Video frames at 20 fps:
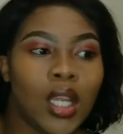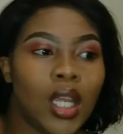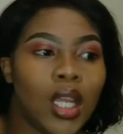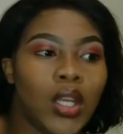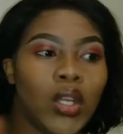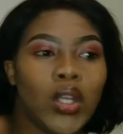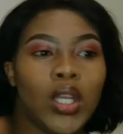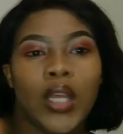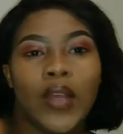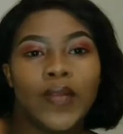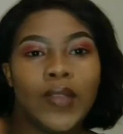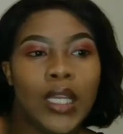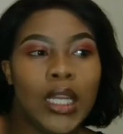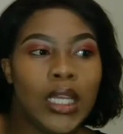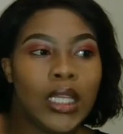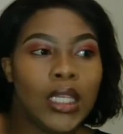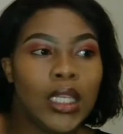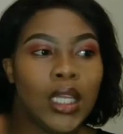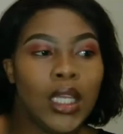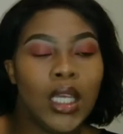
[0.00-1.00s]
I don't have
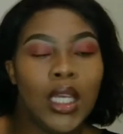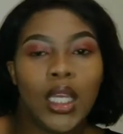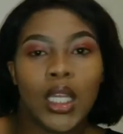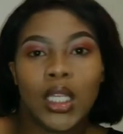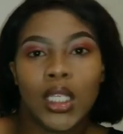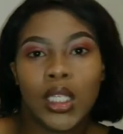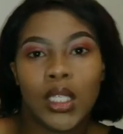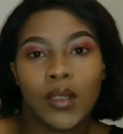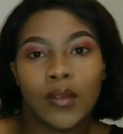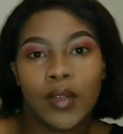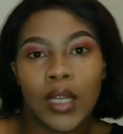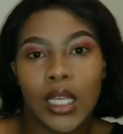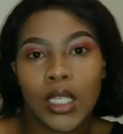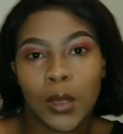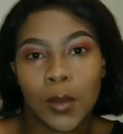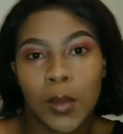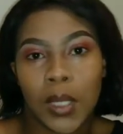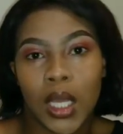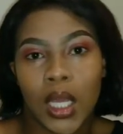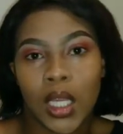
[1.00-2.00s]
like a hectic
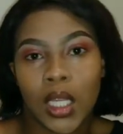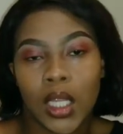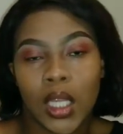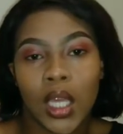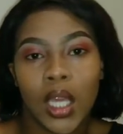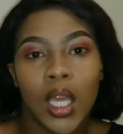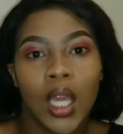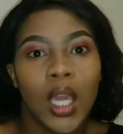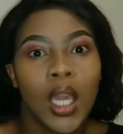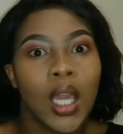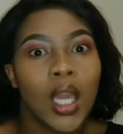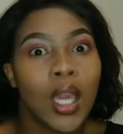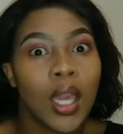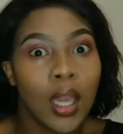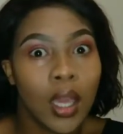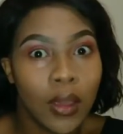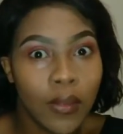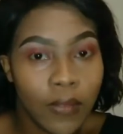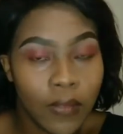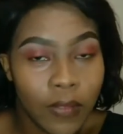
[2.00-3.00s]
flashback.
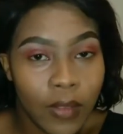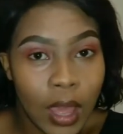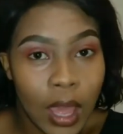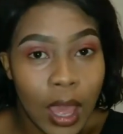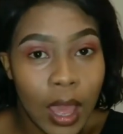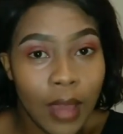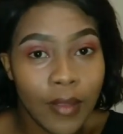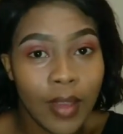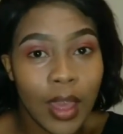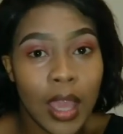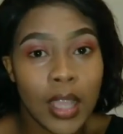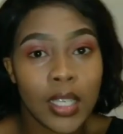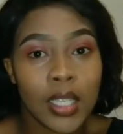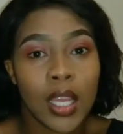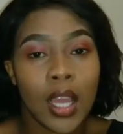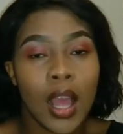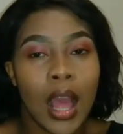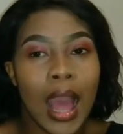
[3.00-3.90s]
If I have hectic